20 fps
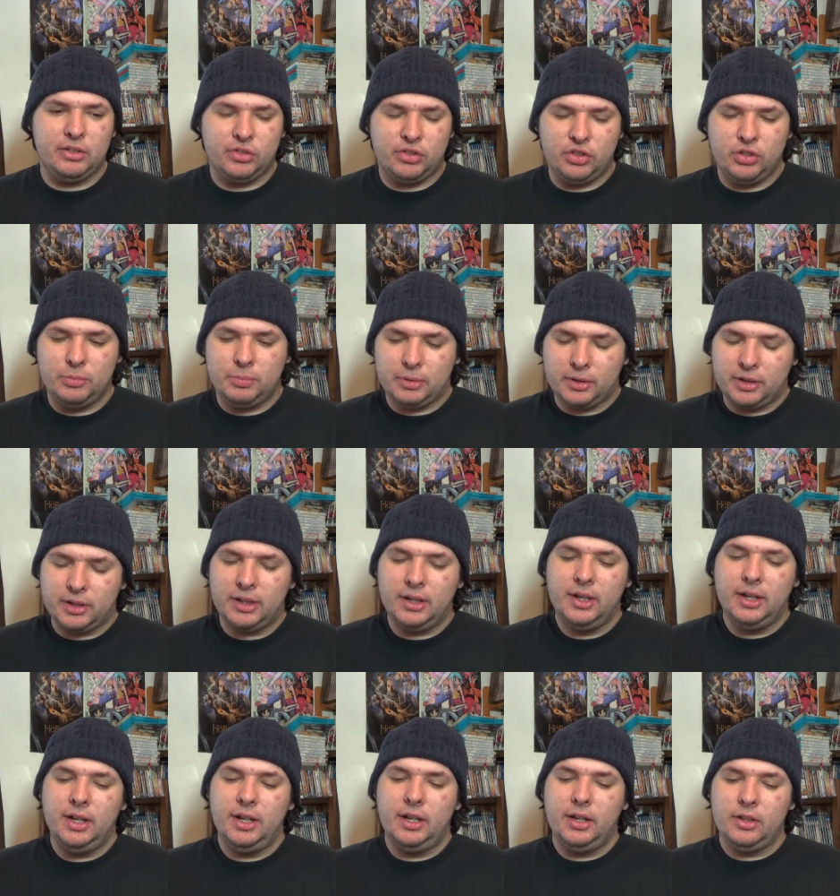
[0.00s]
super,
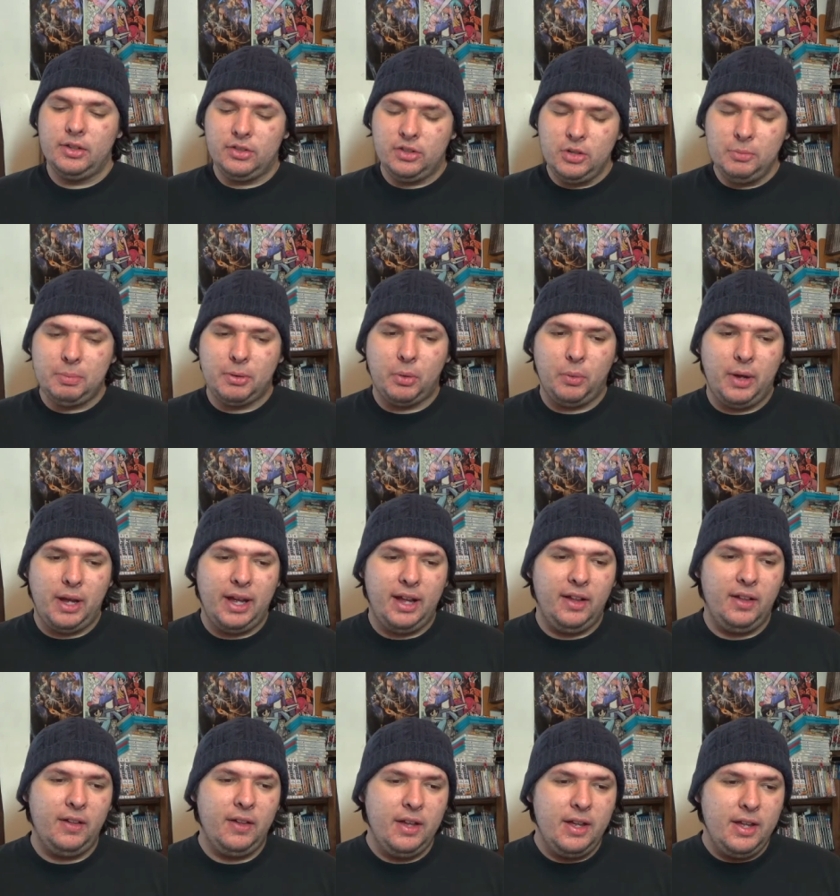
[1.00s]
super
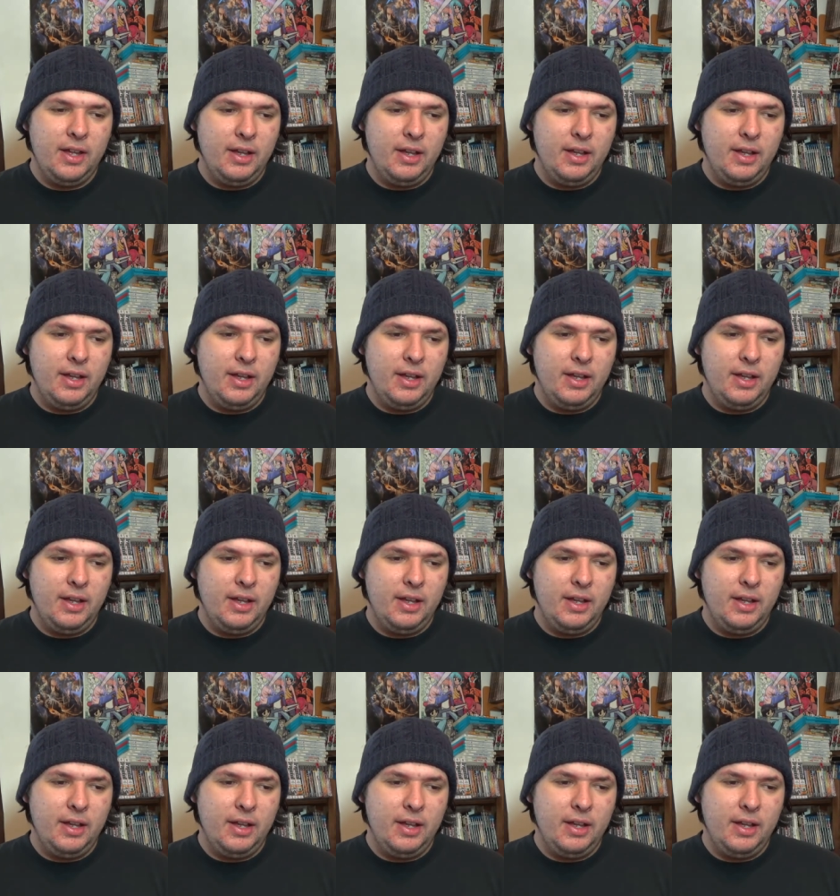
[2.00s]
well.